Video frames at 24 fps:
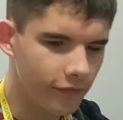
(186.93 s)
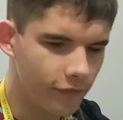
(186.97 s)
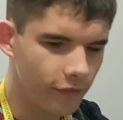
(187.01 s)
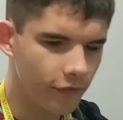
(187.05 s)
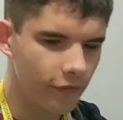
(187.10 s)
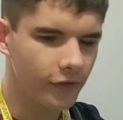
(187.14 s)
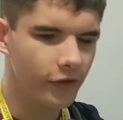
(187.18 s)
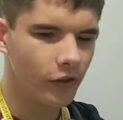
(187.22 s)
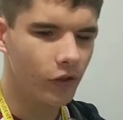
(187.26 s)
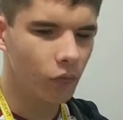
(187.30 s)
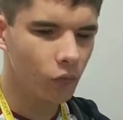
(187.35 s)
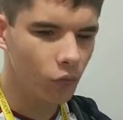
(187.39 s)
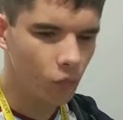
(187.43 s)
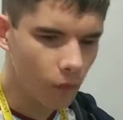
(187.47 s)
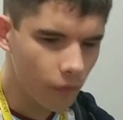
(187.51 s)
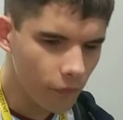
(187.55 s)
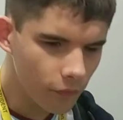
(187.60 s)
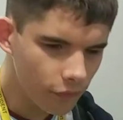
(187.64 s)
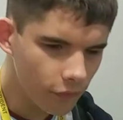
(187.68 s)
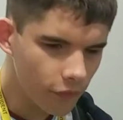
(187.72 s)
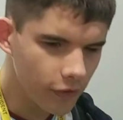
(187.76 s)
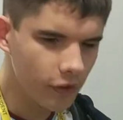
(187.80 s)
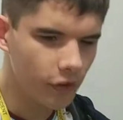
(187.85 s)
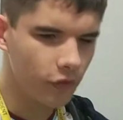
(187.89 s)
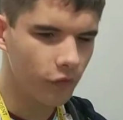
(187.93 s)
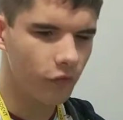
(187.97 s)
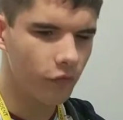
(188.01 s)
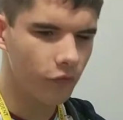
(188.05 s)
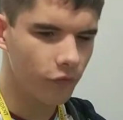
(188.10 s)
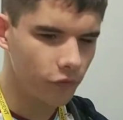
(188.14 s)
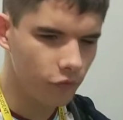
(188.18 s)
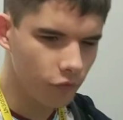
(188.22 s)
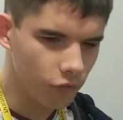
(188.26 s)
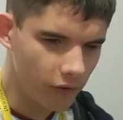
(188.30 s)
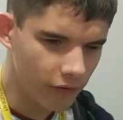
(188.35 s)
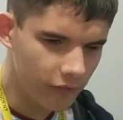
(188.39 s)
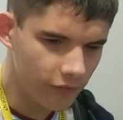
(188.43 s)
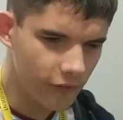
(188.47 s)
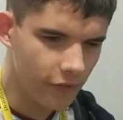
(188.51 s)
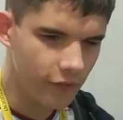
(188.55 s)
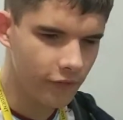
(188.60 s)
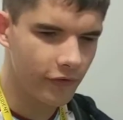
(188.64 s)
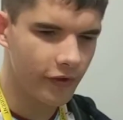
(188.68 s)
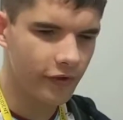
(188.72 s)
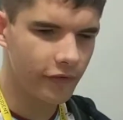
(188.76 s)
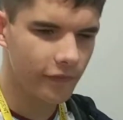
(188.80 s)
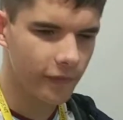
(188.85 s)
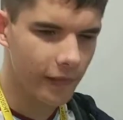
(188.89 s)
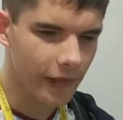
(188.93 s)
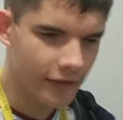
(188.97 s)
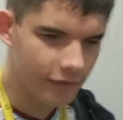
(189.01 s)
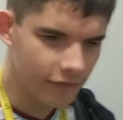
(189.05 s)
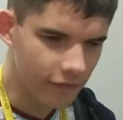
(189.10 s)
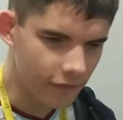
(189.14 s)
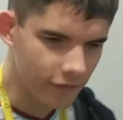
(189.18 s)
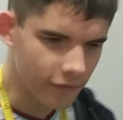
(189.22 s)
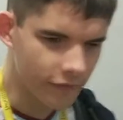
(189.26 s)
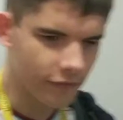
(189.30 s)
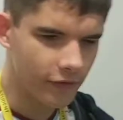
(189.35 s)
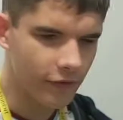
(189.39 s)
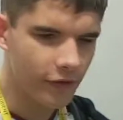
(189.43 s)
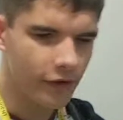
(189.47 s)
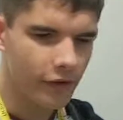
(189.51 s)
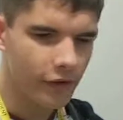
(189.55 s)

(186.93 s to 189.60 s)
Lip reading: so you'll want to use 26 letters.